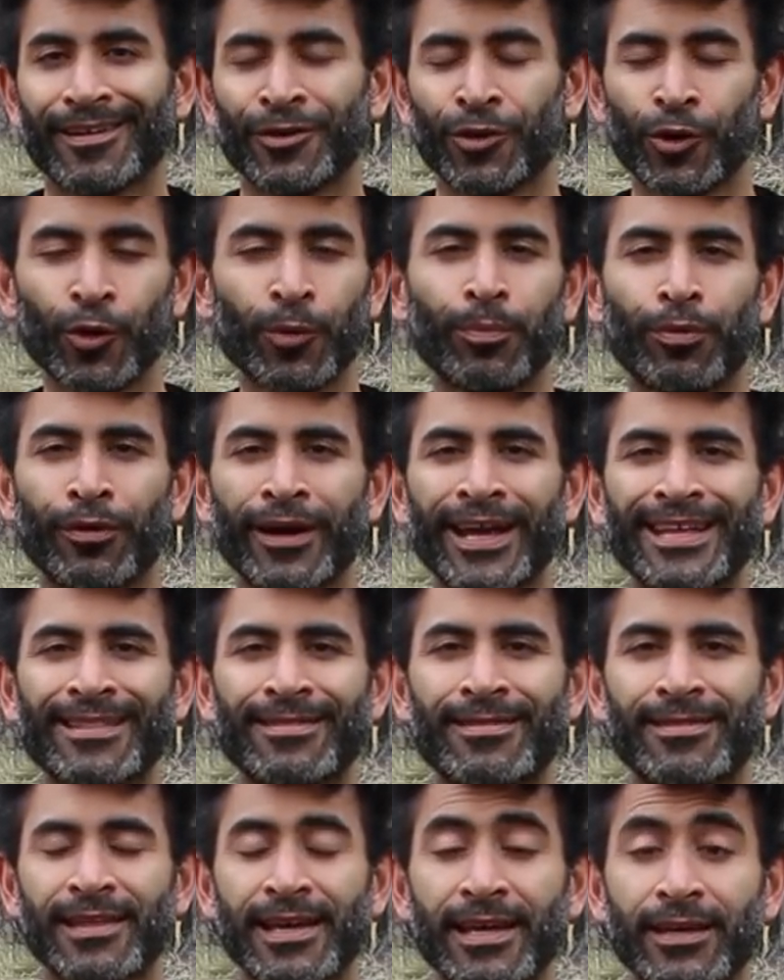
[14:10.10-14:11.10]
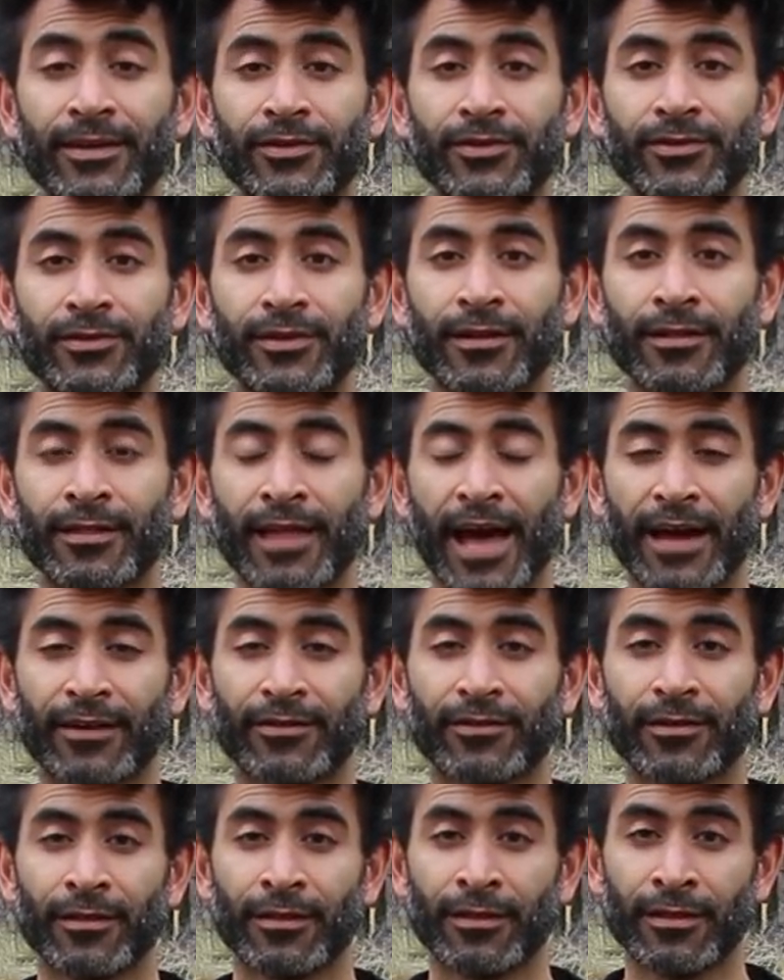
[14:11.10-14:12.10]
your brain thinks
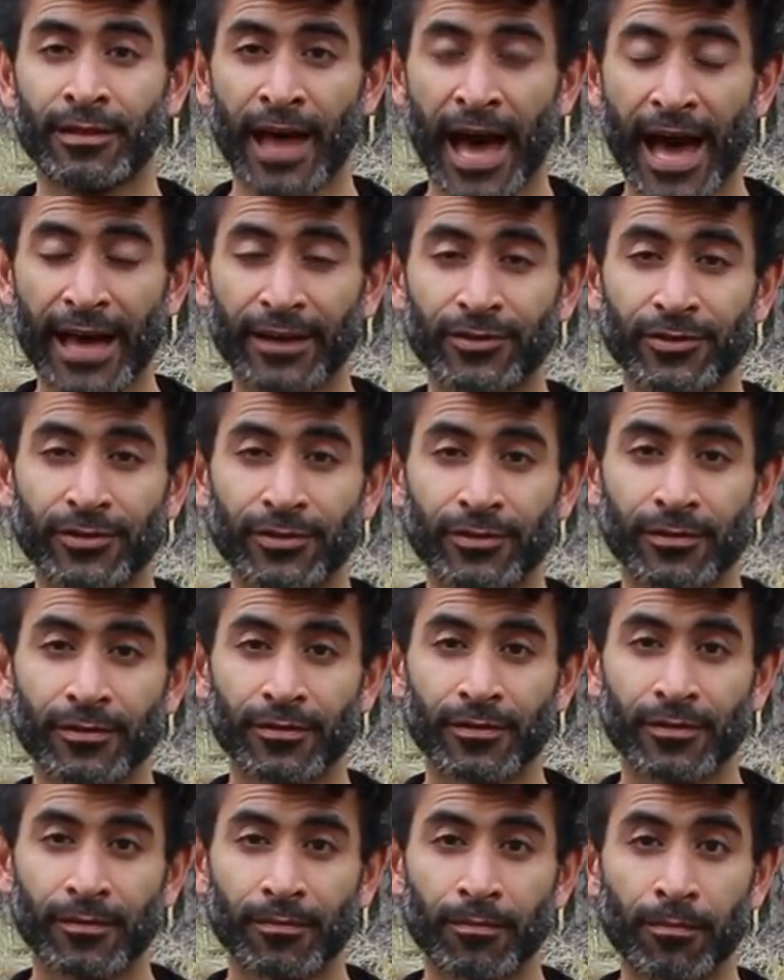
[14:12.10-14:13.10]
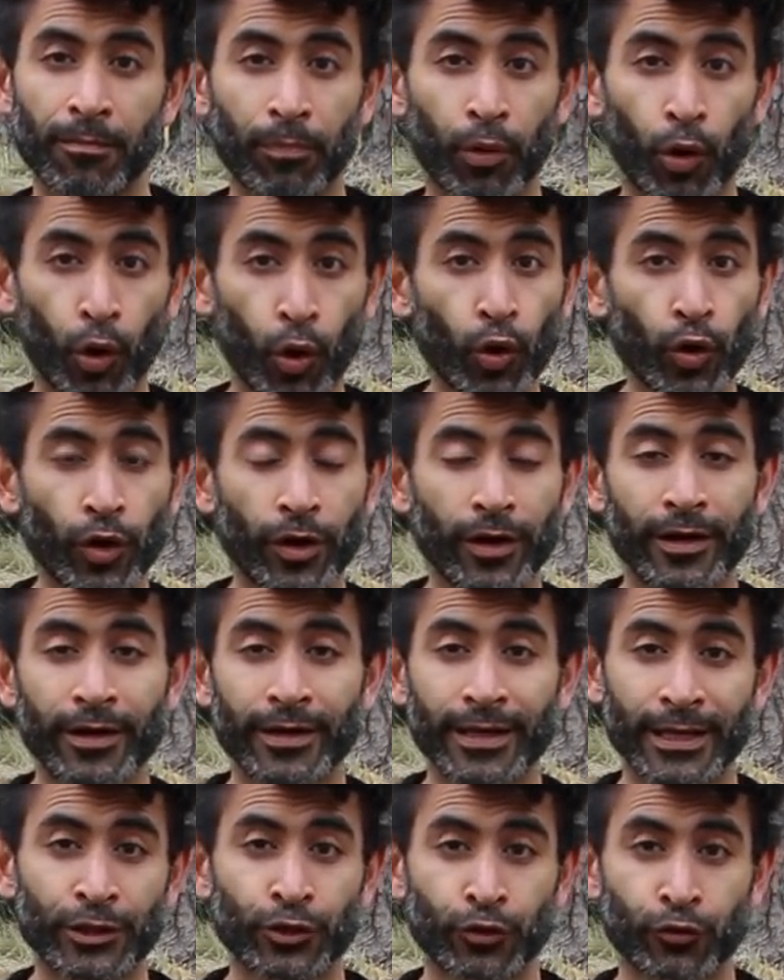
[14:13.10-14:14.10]
that that
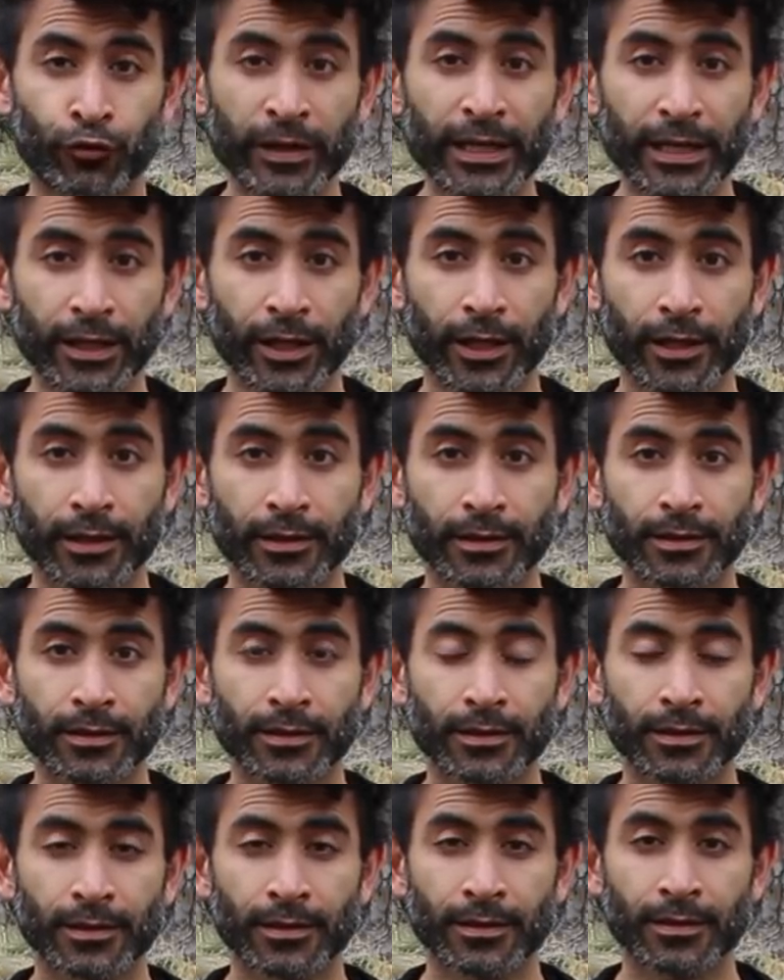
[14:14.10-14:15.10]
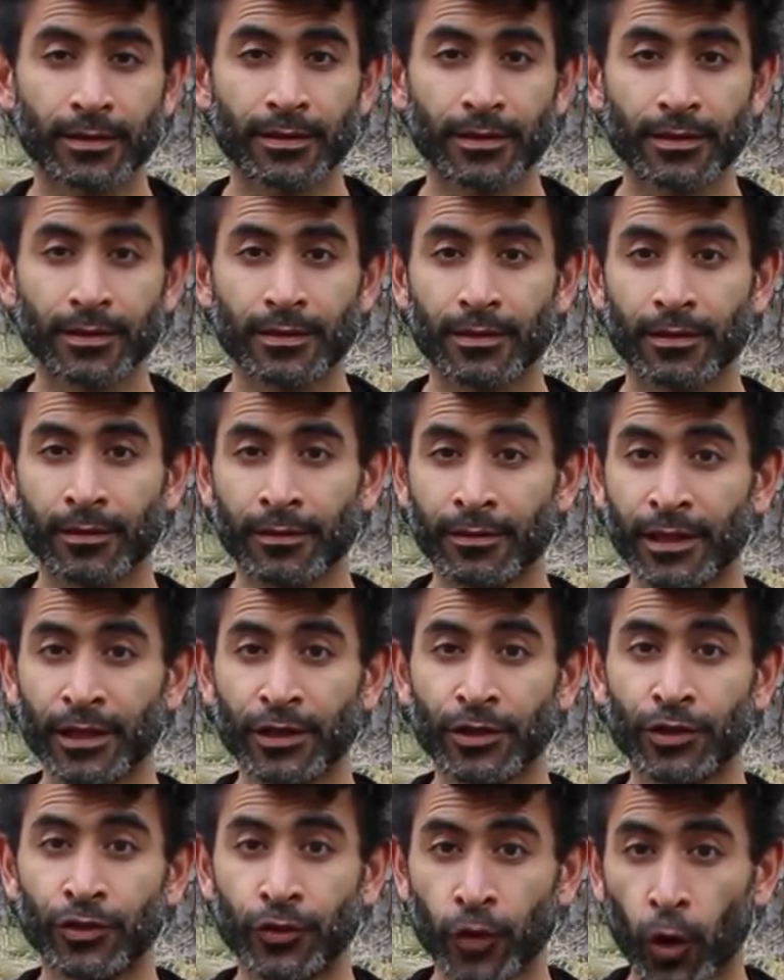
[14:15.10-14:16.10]
porn is real.
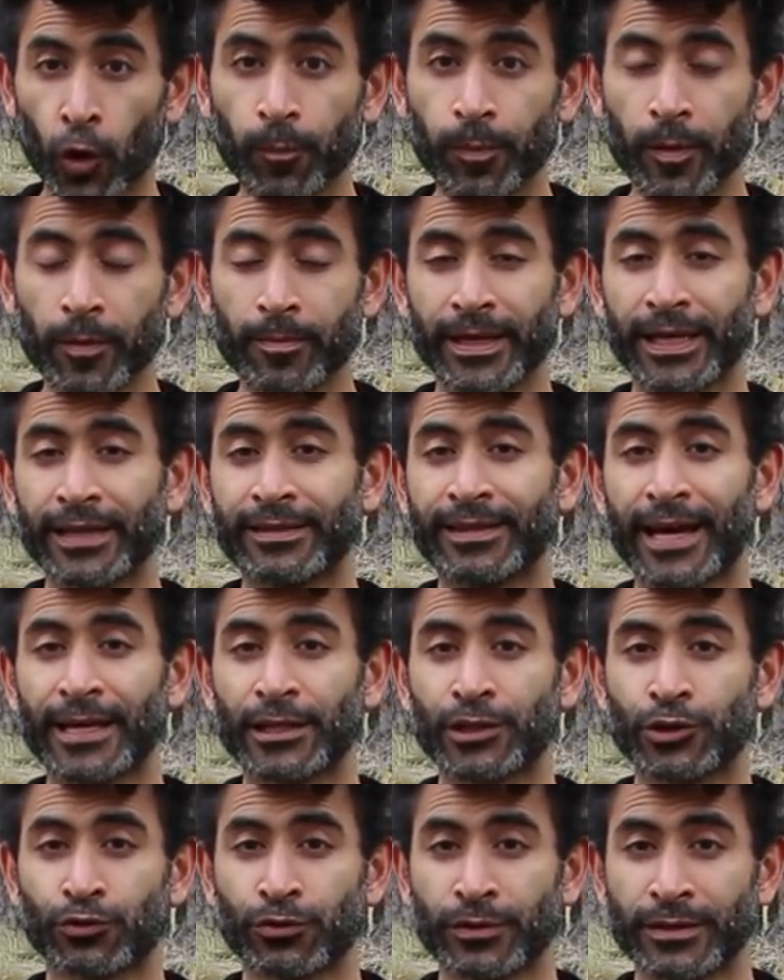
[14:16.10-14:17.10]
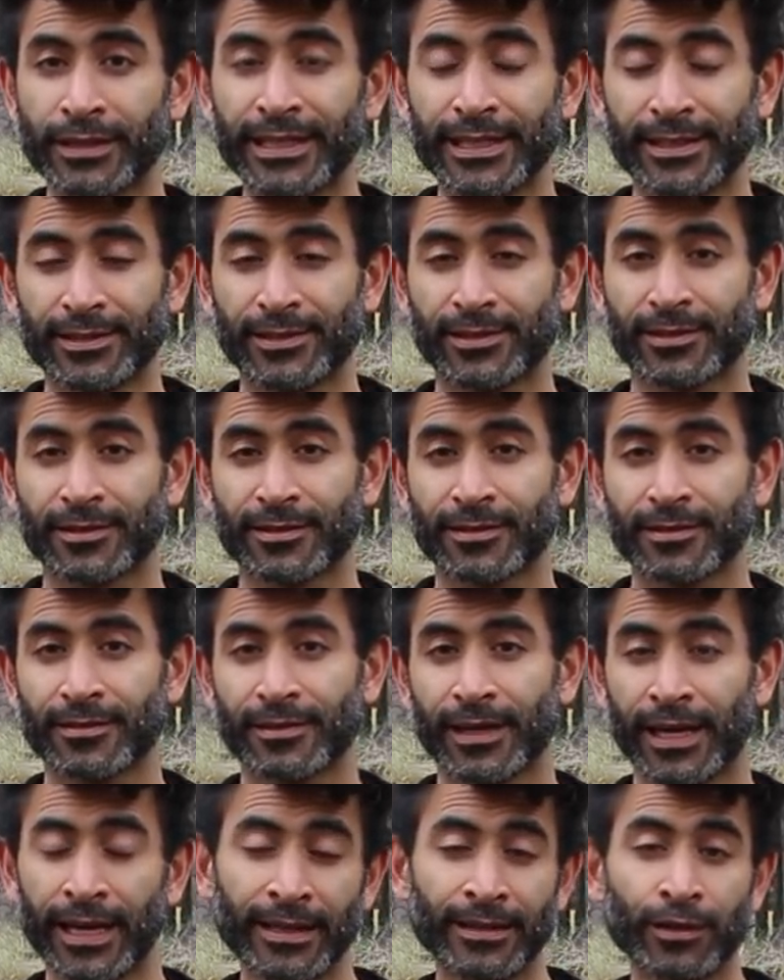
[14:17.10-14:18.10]
The dopamine that is released
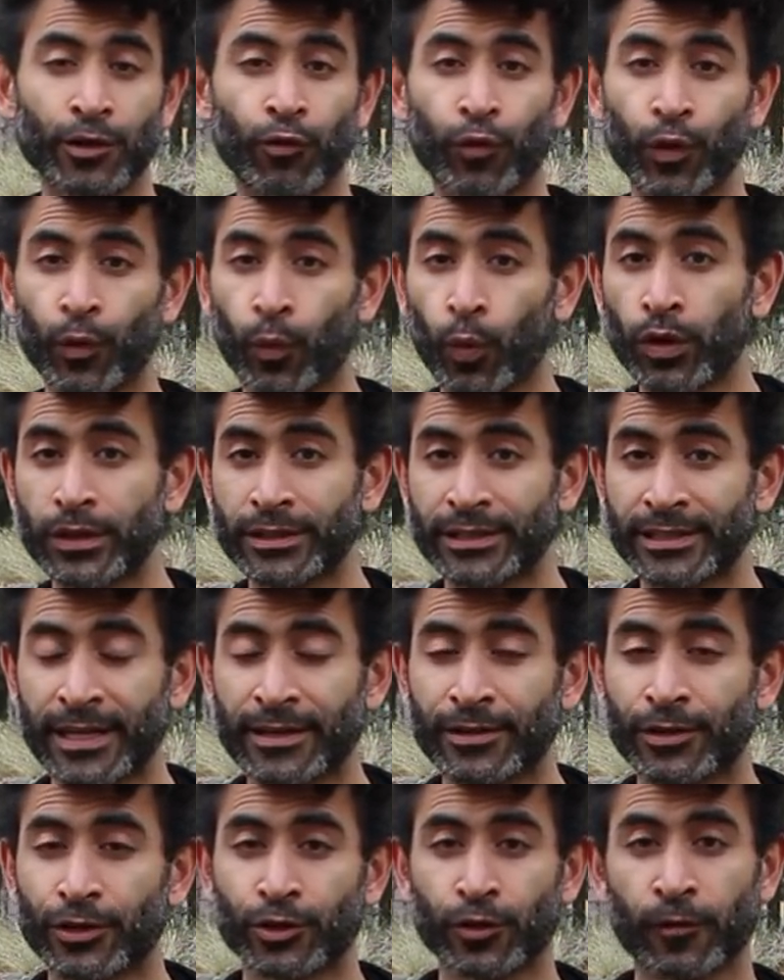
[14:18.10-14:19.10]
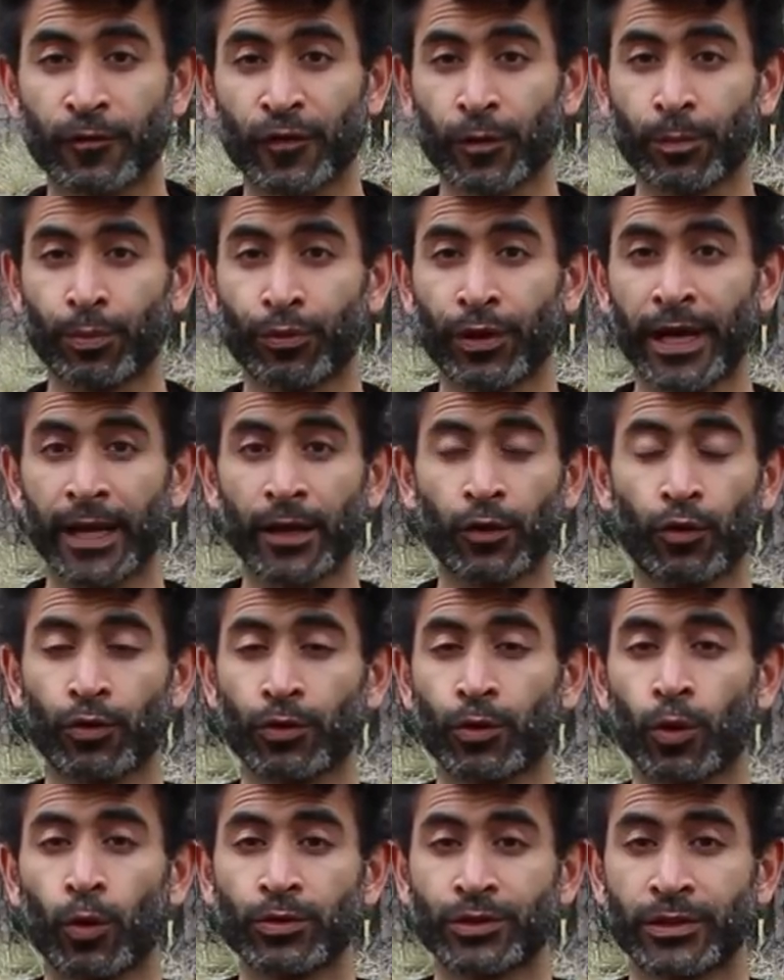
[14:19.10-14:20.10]
in the reward centers of your brain
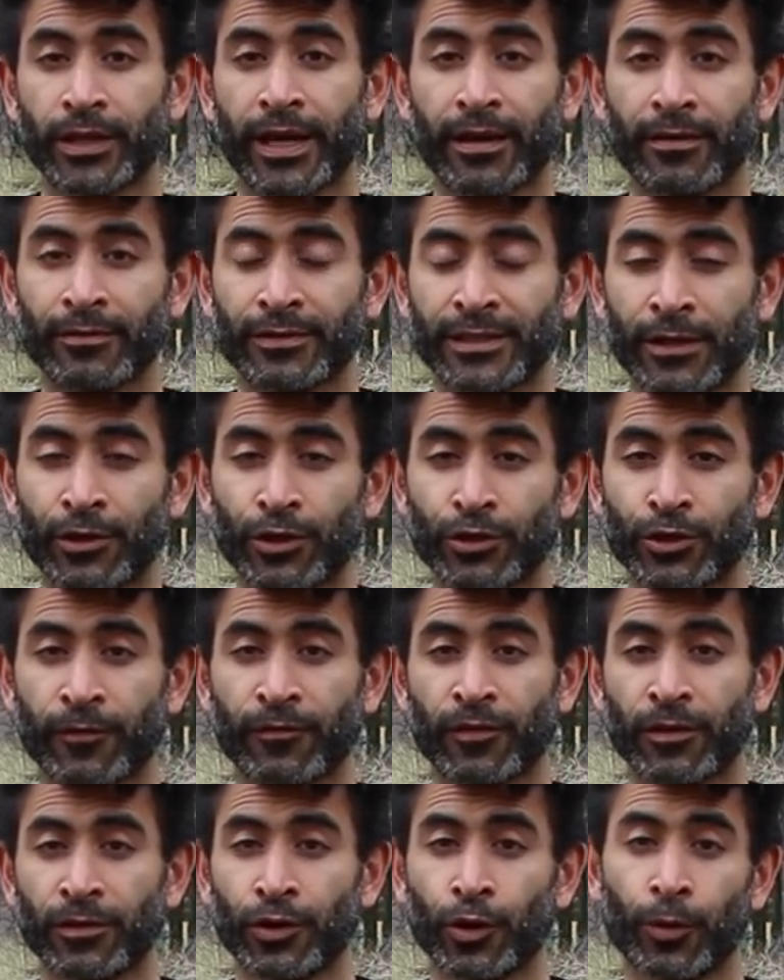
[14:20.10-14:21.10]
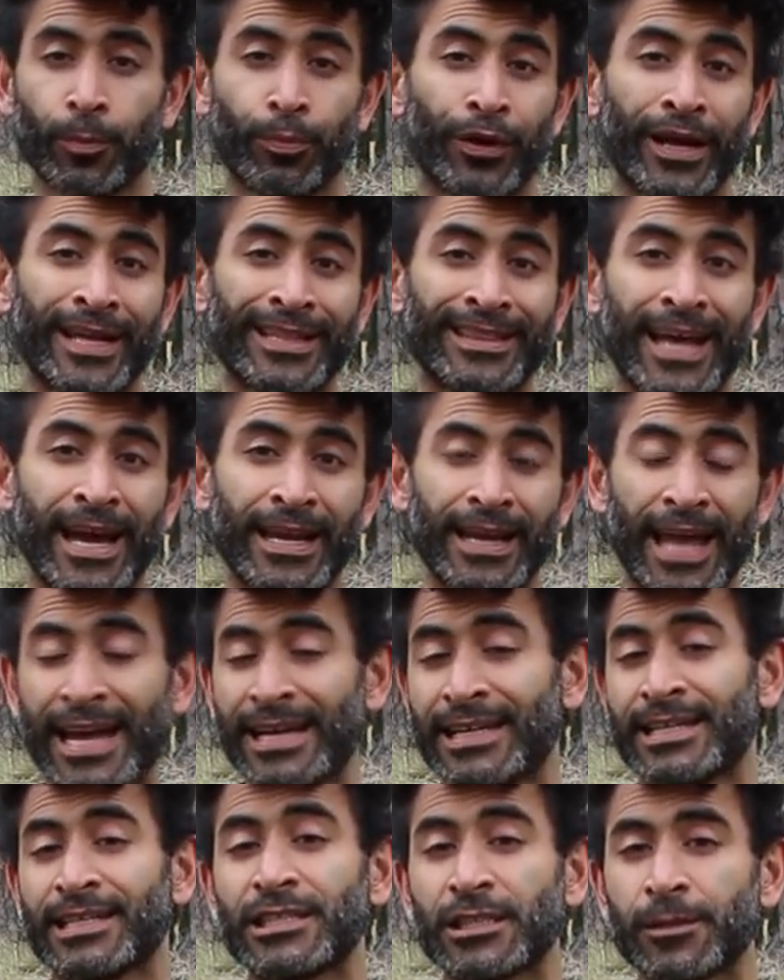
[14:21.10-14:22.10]
or those centers of your brain that
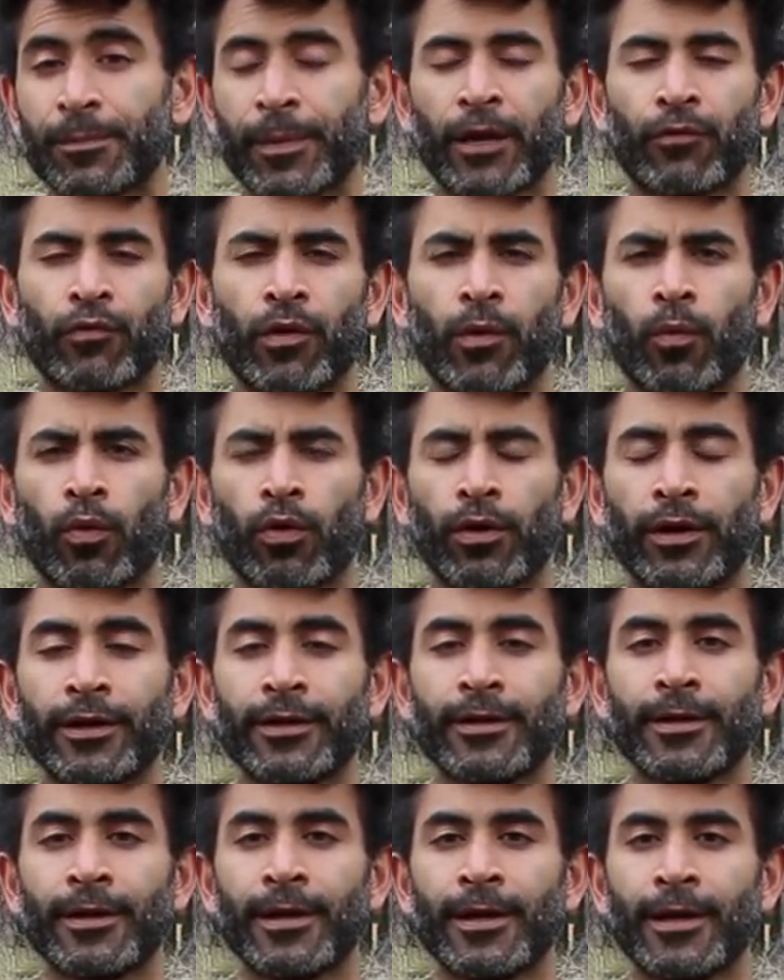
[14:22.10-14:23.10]
anticipate reward,